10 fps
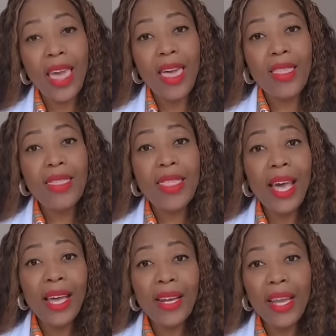And
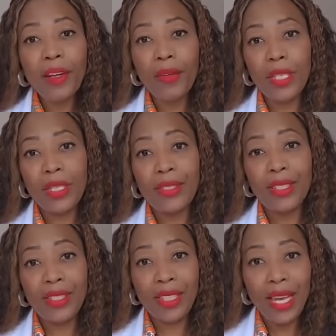that area,
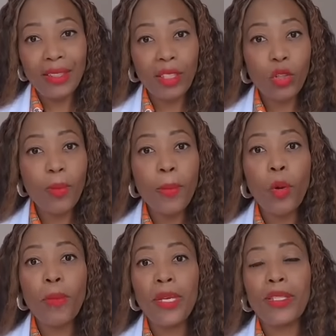since it has a little bit
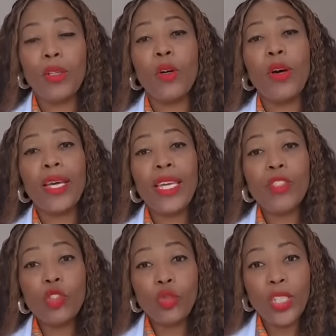more muscle,
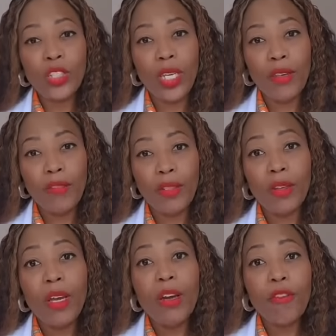can stretch
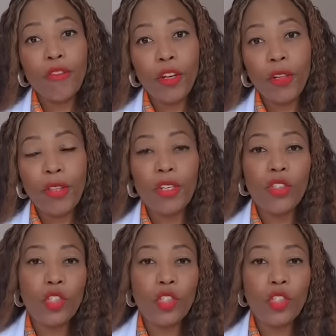even further.